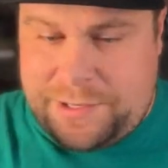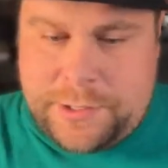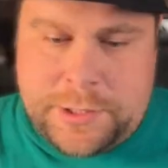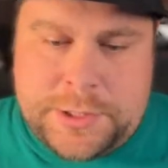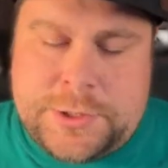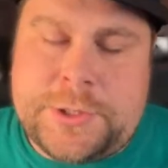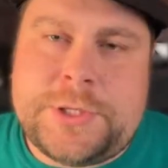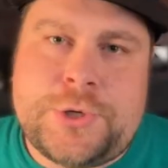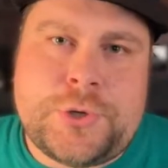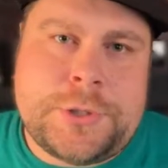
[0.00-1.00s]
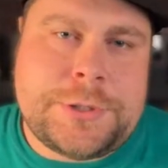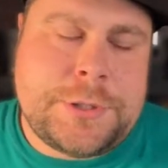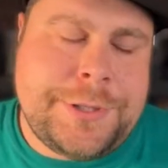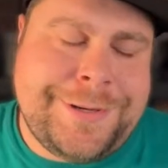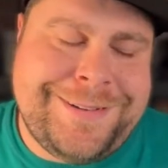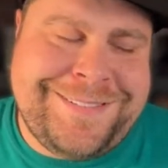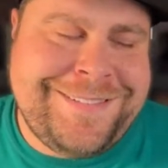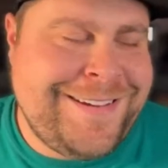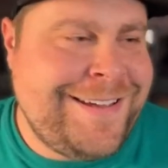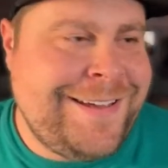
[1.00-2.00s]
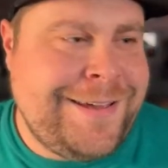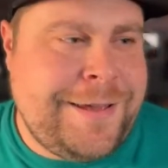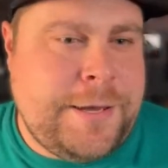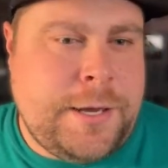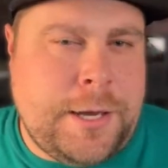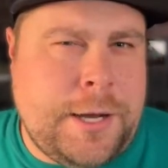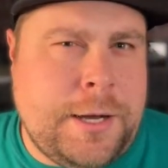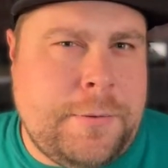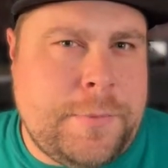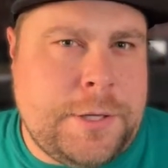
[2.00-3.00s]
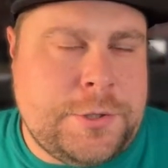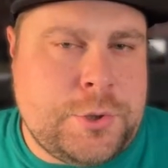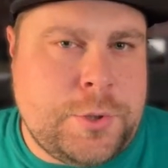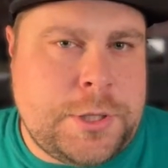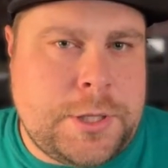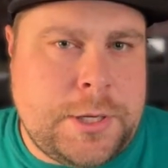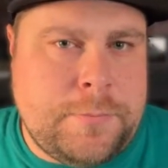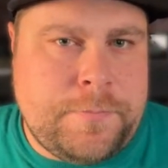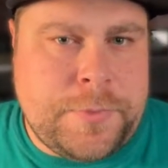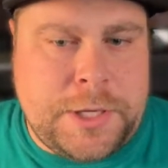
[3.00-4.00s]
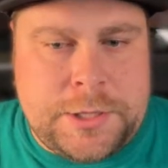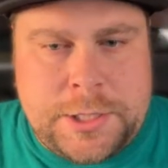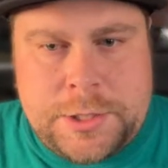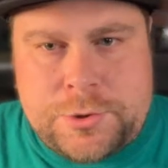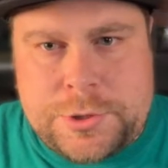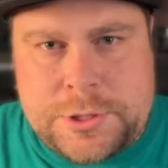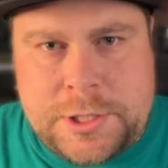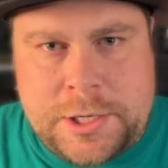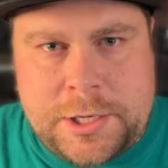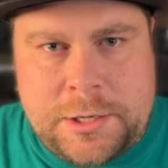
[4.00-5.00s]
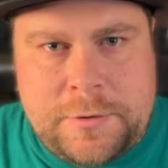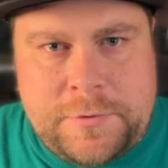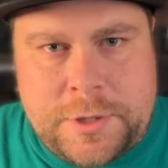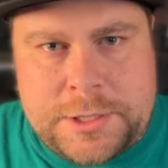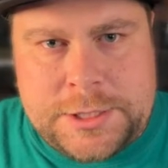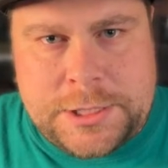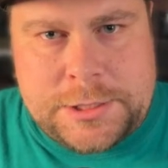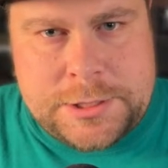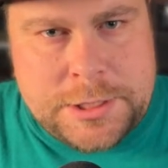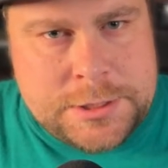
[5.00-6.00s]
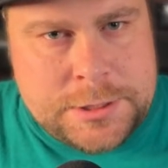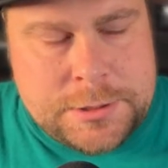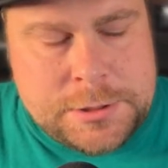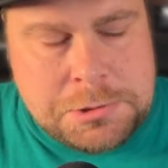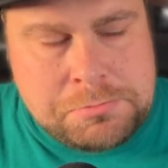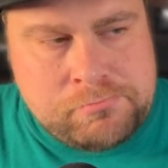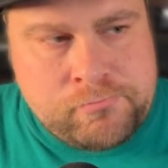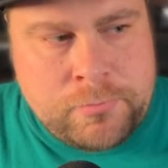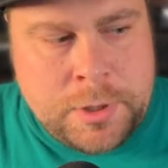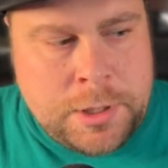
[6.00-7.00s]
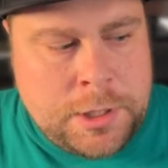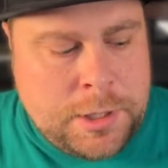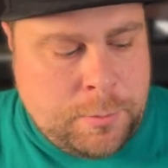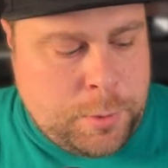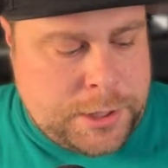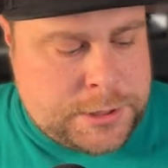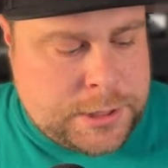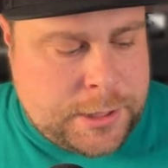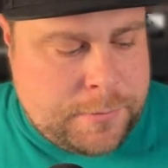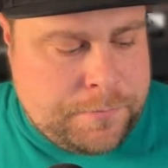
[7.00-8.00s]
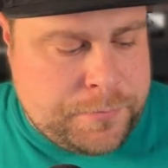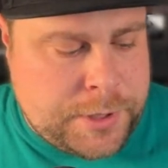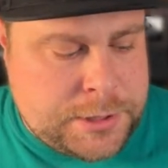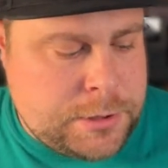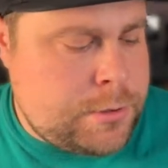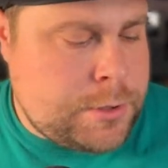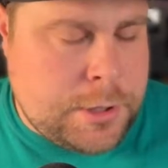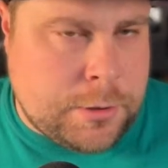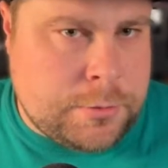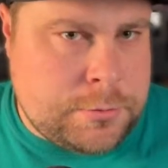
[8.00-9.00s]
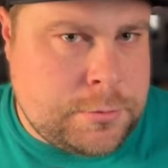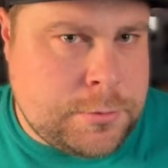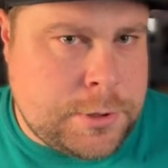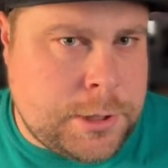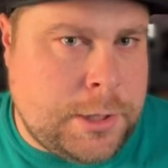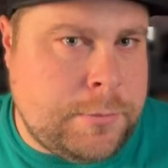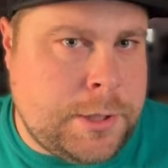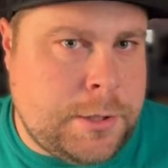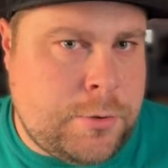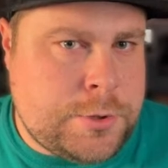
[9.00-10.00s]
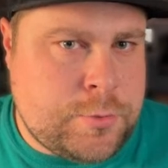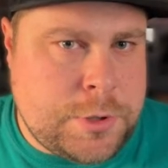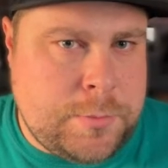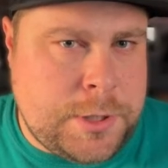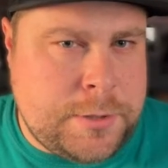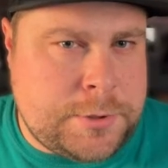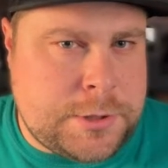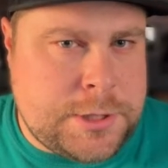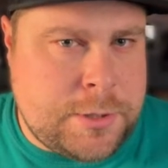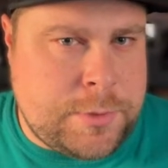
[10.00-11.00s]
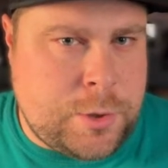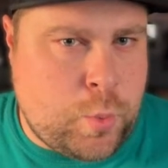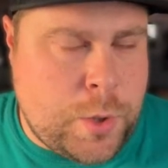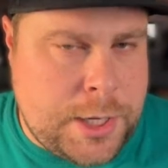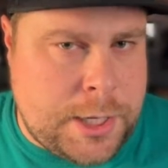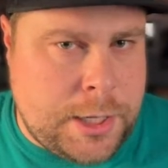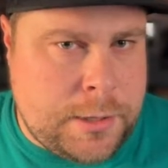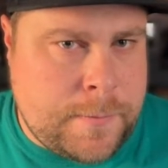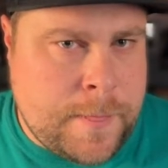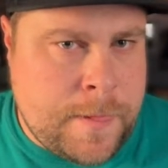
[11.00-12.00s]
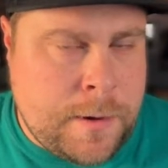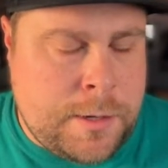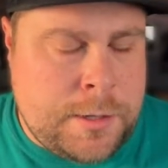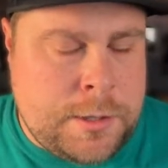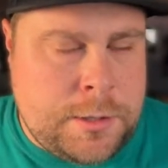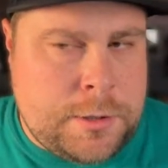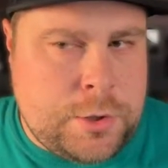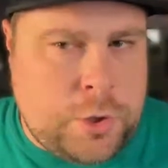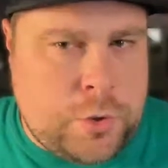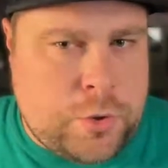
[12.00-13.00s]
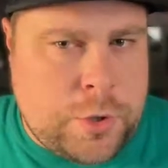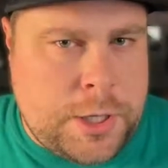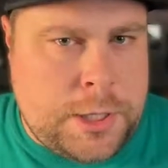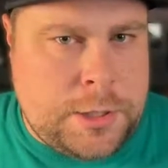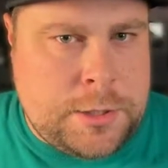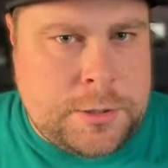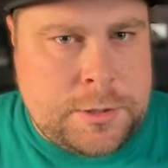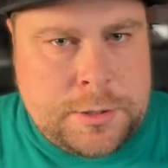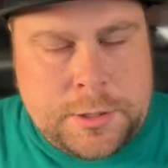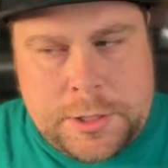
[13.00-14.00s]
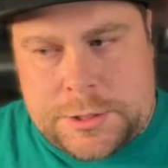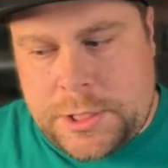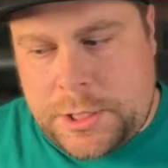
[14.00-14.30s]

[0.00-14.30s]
these decisions and doing them in the interest of United States citizens. But I still don't know. And no one's really been able to tell me why Ukraine is